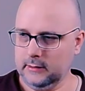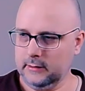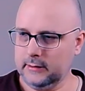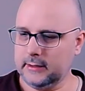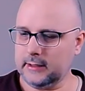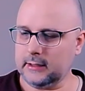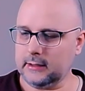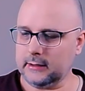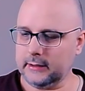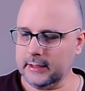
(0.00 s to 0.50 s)

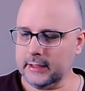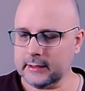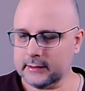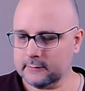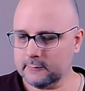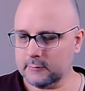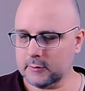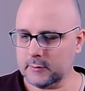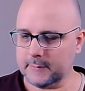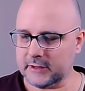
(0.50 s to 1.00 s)

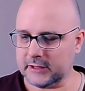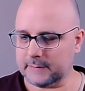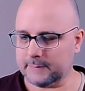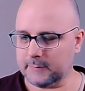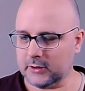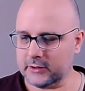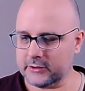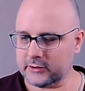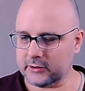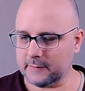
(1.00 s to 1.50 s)
Dudley will be
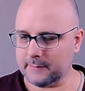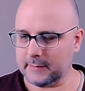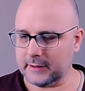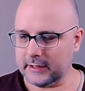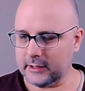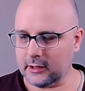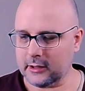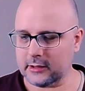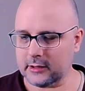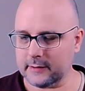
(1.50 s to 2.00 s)
sponsored by
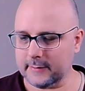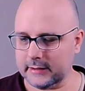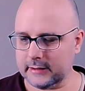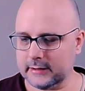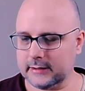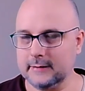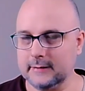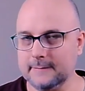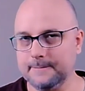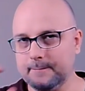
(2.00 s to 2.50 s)

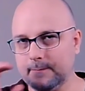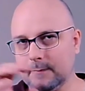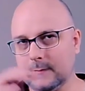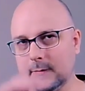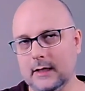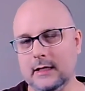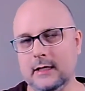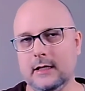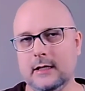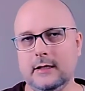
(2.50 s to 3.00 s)
Artemis,
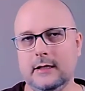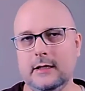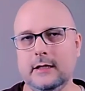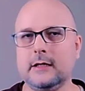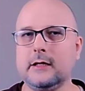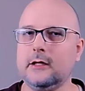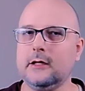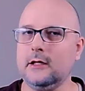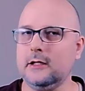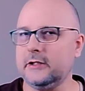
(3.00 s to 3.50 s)
and he
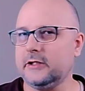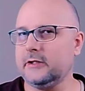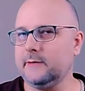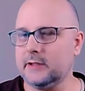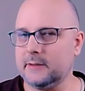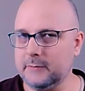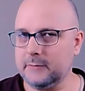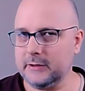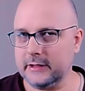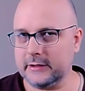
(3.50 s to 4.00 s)
cannot
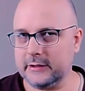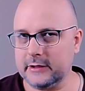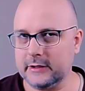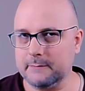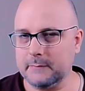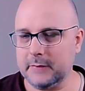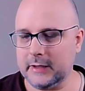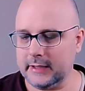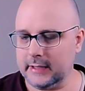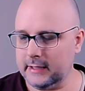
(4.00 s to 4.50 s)
switch places,
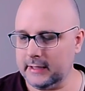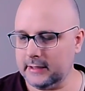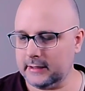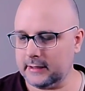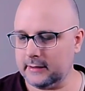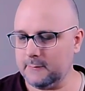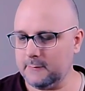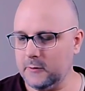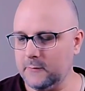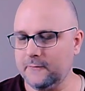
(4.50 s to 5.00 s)
but he
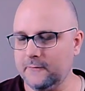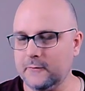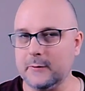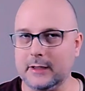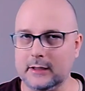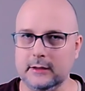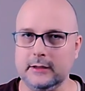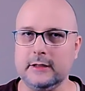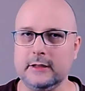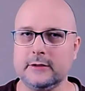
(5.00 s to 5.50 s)
can move
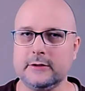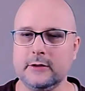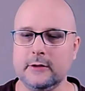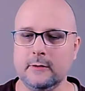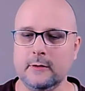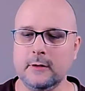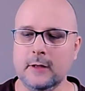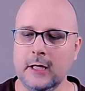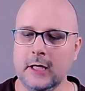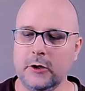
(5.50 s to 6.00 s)
quickly.
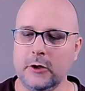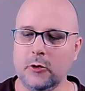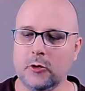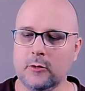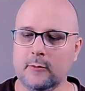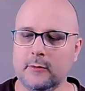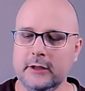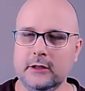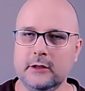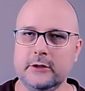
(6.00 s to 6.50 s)
So
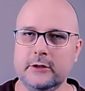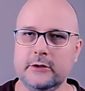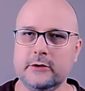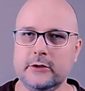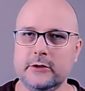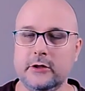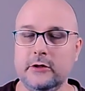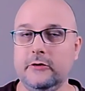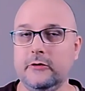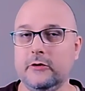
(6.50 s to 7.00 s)
normally on your
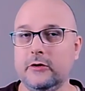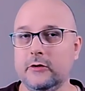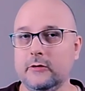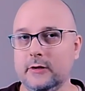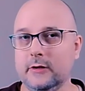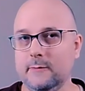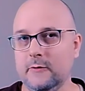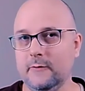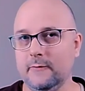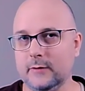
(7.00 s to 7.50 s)
turn, you can
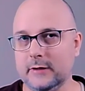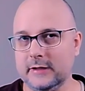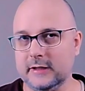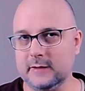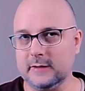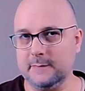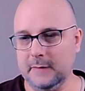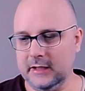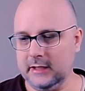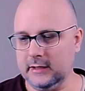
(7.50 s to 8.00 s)
only move one
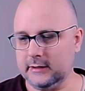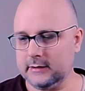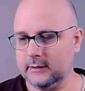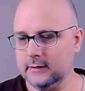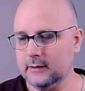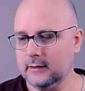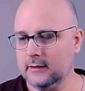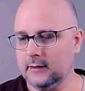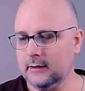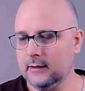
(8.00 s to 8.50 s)
space,
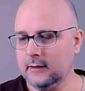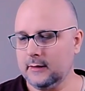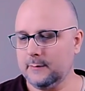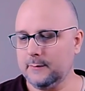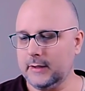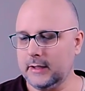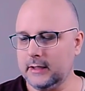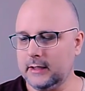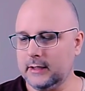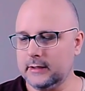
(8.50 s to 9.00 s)

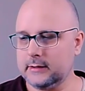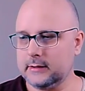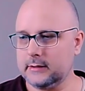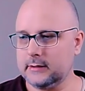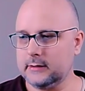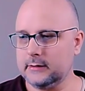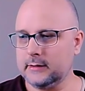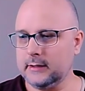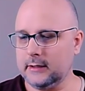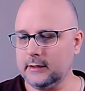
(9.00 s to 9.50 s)
but
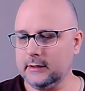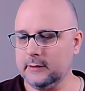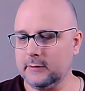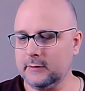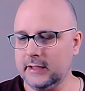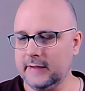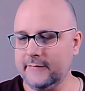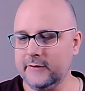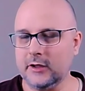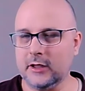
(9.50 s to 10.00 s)
Dudley will
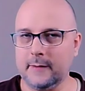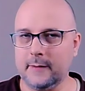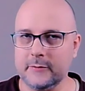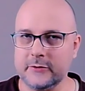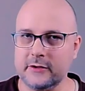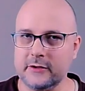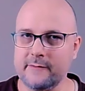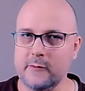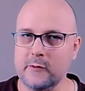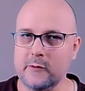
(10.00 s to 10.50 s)
have the
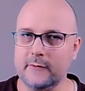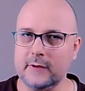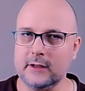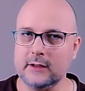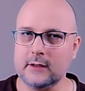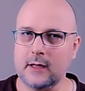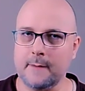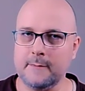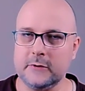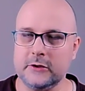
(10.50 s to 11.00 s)
option of
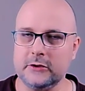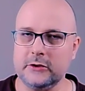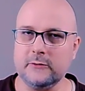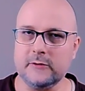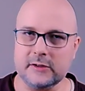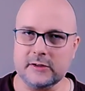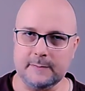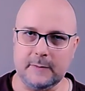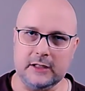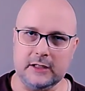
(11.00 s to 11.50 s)
moving up to two
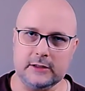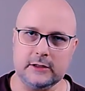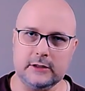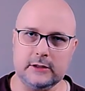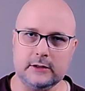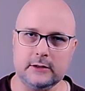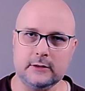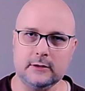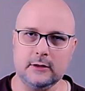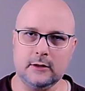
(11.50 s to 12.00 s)

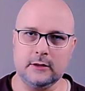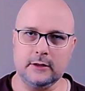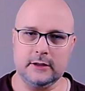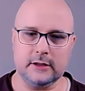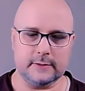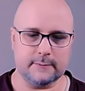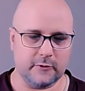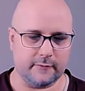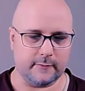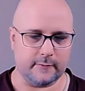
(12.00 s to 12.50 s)
spaces on
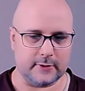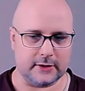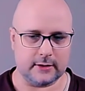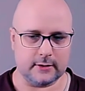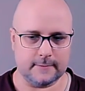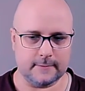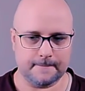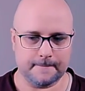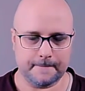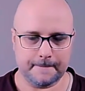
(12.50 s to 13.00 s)
his movement.
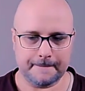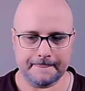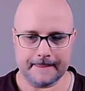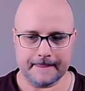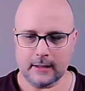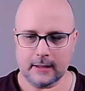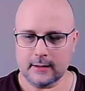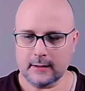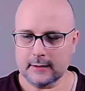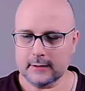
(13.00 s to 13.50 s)

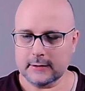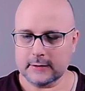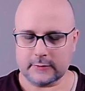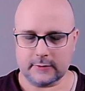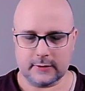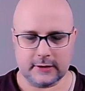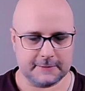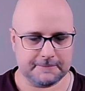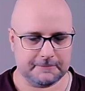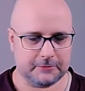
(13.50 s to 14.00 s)
So
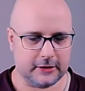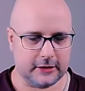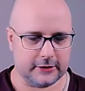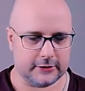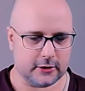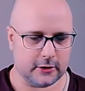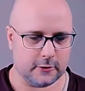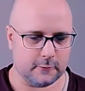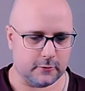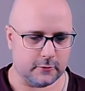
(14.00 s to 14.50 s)
let's place
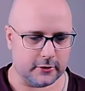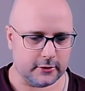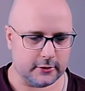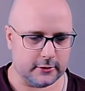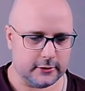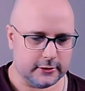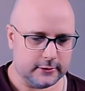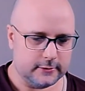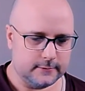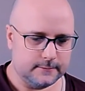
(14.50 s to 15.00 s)
our
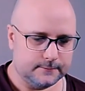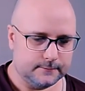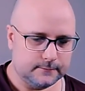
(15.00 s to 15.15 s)
workers.